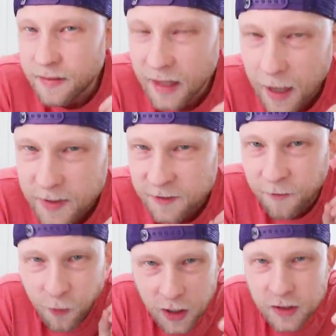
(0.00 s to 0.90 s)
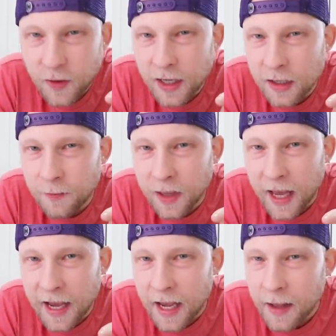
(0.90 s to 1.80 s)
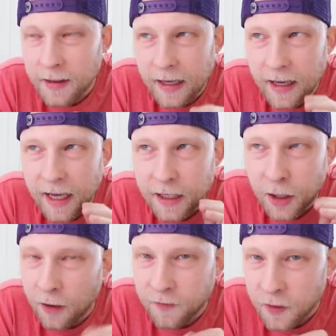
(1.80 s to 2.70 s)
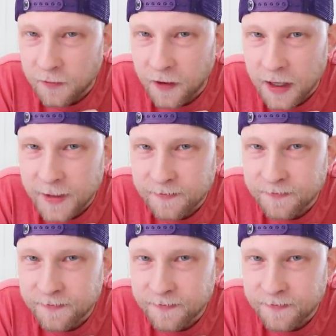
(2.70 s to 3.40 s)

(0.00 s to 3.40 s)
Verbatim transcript: the game is frustrating to play and not very fun.